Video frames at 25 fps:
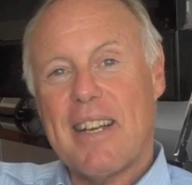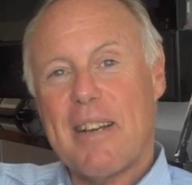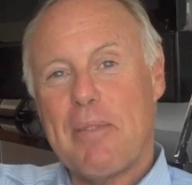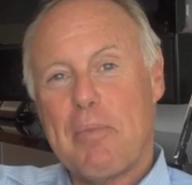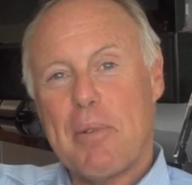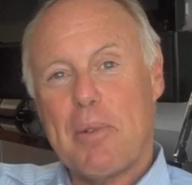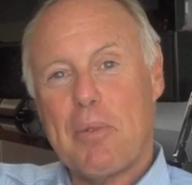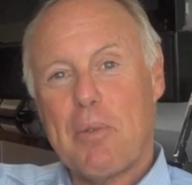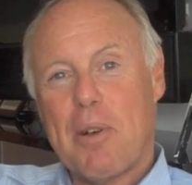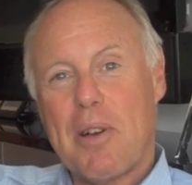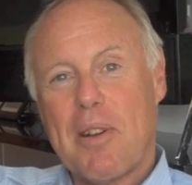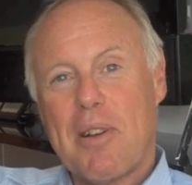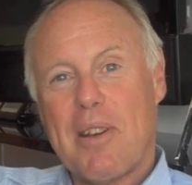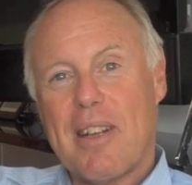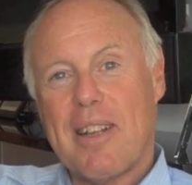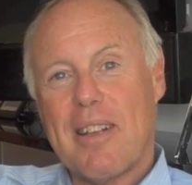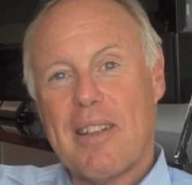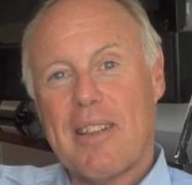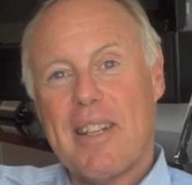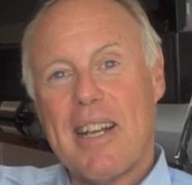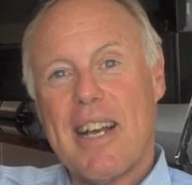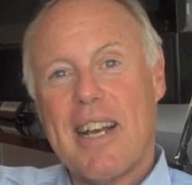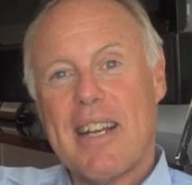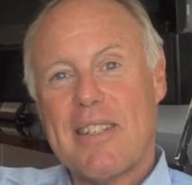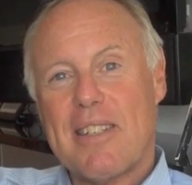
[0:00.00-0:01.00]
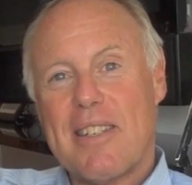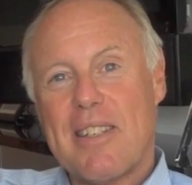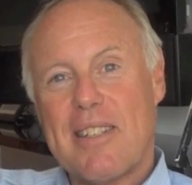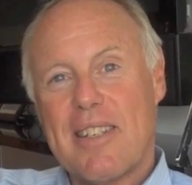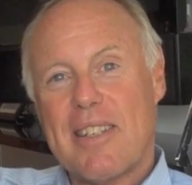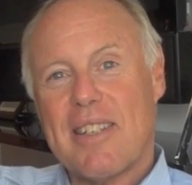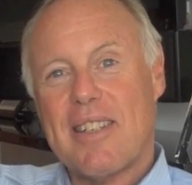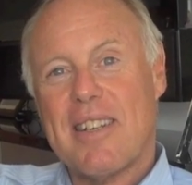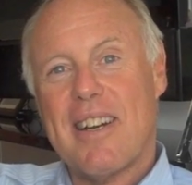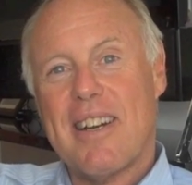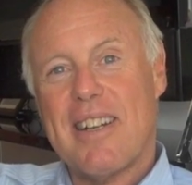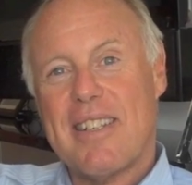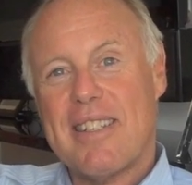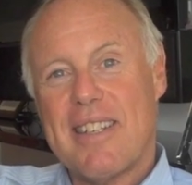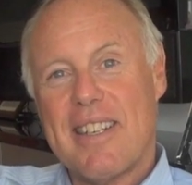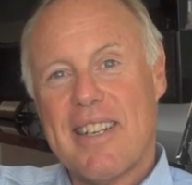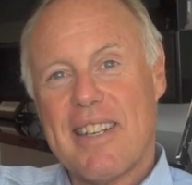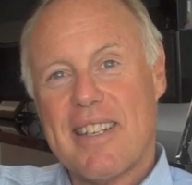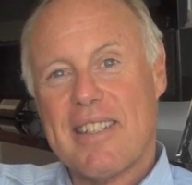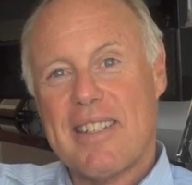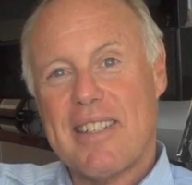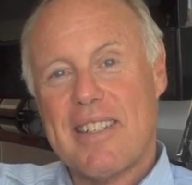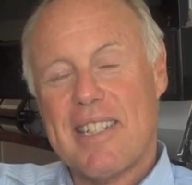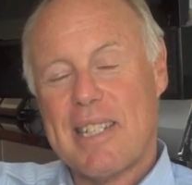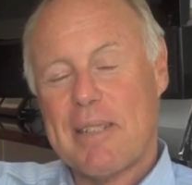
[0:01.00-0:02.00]
I've been wearing glasses and
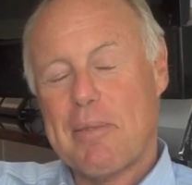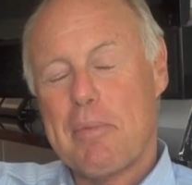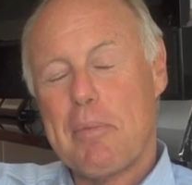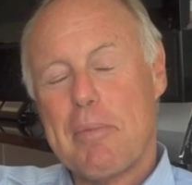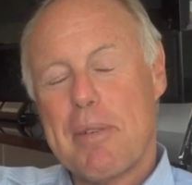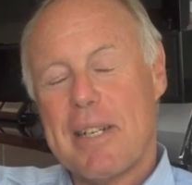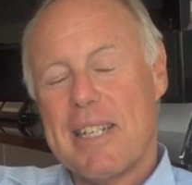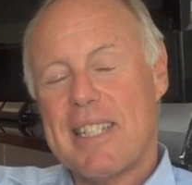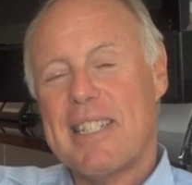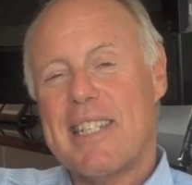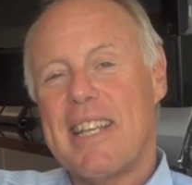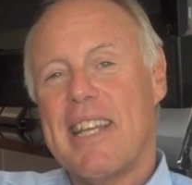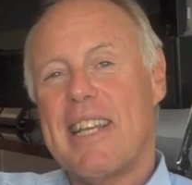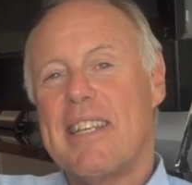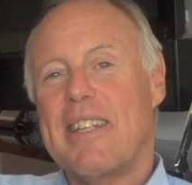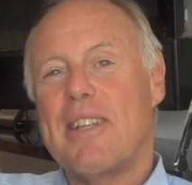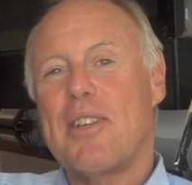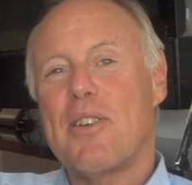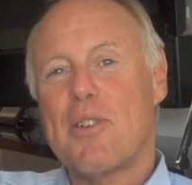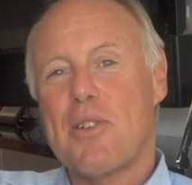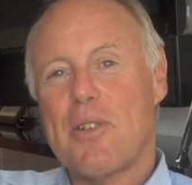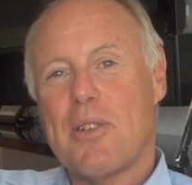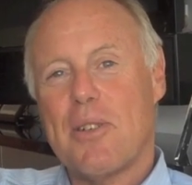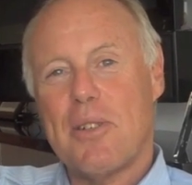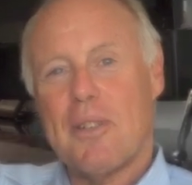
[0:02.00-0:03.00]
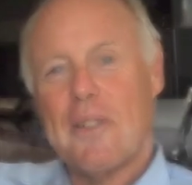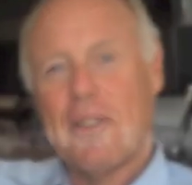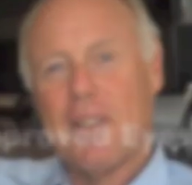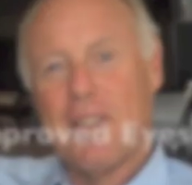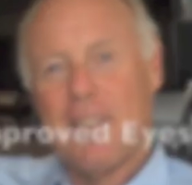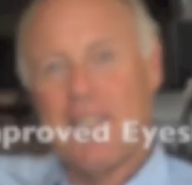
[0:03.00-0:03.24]
contacts since I'm about 10 years old,